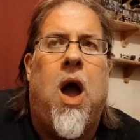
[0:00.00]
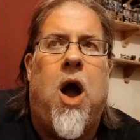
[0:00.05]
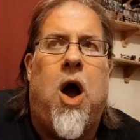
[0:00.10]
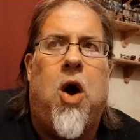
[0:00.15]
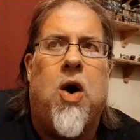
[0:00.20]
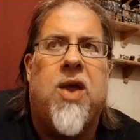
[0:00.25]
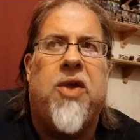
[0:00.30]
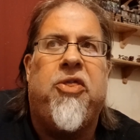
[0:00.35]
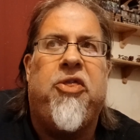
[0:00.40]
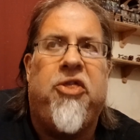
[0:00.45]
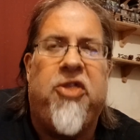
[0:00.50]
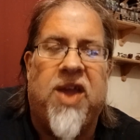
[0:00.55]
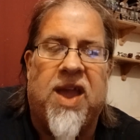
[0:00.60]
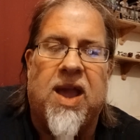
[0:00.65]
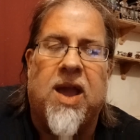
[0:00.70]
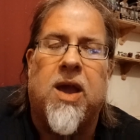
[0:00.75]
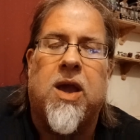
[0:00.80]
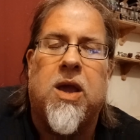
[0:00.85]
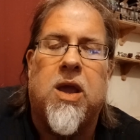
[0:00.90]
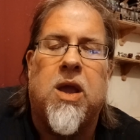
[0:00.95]
I
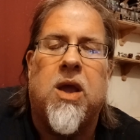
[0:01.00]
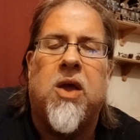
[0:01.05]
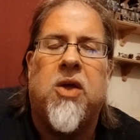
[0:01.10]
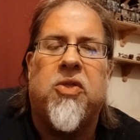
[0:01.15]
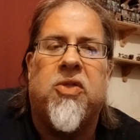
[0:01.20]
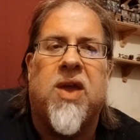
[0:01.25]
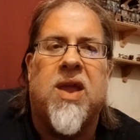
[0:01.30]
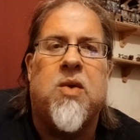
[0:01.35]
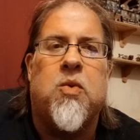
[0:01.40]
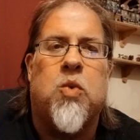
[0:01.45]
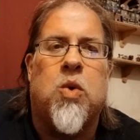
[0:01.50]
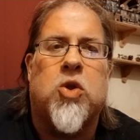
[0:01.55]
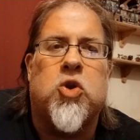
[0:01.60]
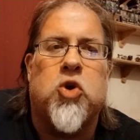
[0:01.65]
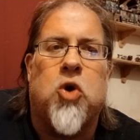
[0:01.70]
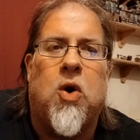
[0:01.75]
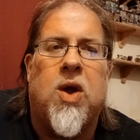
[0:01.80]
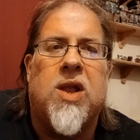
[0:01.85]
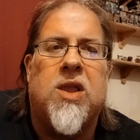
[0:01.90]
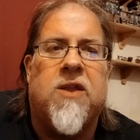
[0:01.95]
think they were
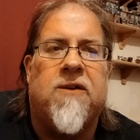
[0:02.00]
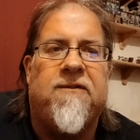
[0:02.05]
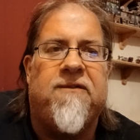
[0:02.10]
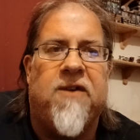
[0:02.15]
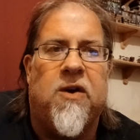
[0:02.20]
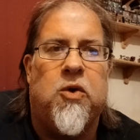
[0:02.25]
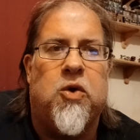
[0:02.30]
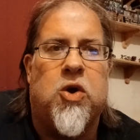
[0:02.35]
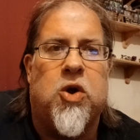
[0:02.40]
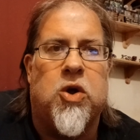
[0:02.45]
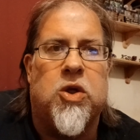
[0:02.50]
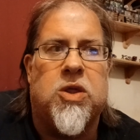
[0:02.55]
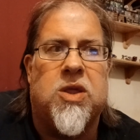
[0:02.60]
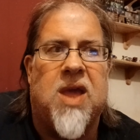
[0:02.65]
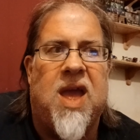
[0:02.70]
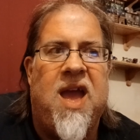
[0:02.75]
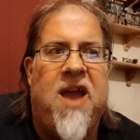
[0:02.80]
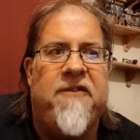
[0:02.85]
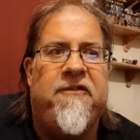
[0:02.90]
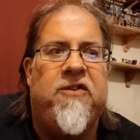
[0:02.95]
trying to focus
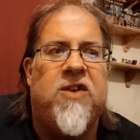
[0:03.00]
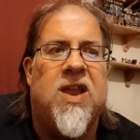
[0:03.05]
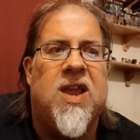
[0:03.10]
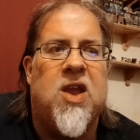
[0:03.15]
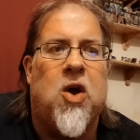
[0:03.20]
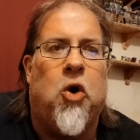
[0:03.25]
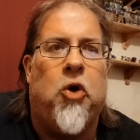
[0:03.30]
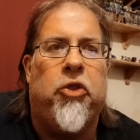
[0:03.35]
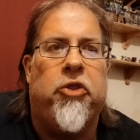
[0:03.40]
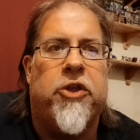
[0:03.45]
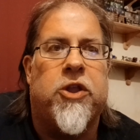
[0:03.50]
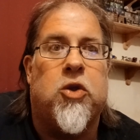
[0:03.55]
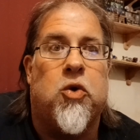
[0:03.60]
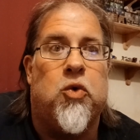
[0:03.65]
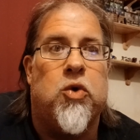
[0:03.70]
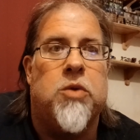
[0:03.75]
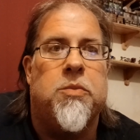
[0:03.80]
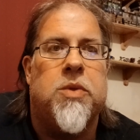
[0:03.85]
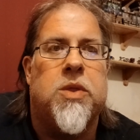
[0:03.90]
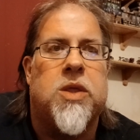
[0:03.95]
heavily on the
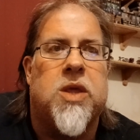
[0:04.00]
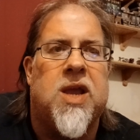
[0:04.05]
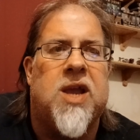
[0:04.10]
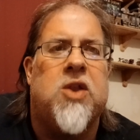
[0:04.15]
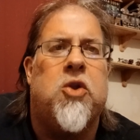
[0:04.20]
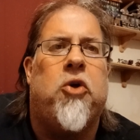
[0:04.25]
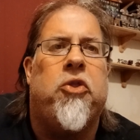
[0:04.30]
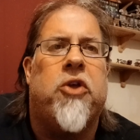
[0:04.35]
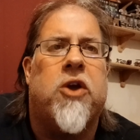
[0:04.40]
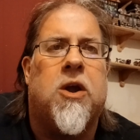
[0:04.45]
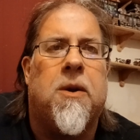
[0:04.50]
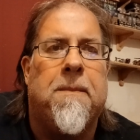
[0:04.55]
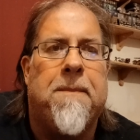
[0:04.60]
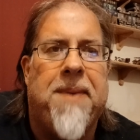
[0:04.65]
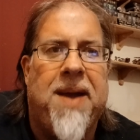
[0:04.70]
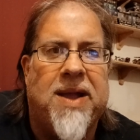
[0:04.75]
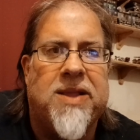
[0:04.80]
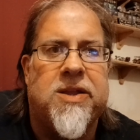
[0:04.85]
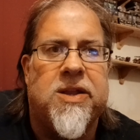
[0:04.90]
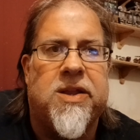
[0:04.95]
tournament scene, on the
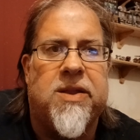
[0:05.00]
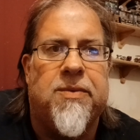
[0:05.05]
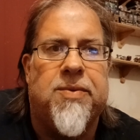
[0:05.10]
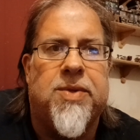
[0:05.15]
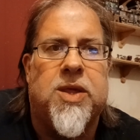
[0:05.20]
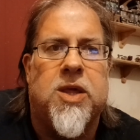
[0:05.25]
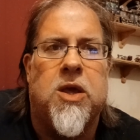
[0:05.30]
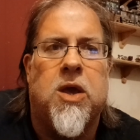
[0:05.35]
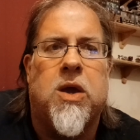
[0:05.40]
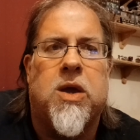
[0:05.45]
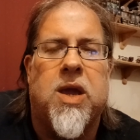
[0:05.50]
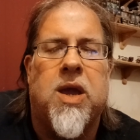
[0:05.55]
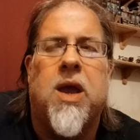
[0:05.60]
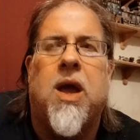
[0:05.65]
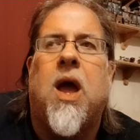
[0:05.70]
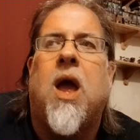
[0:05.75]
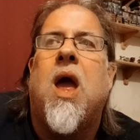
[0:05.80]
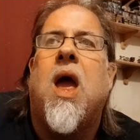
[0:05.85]
competitive circuit.